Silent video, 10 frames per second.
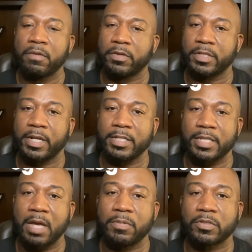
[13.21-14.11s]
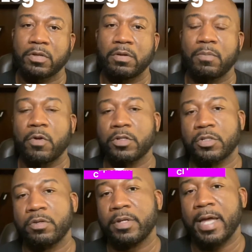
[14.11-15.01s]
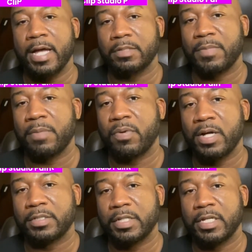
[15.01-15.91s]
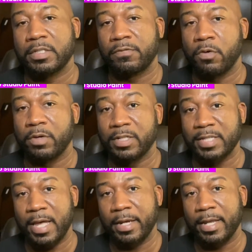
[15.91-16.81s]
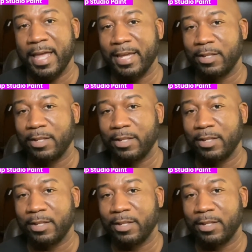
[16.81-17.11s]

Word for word: For today's episode, I'm going to show you guys my process for designing a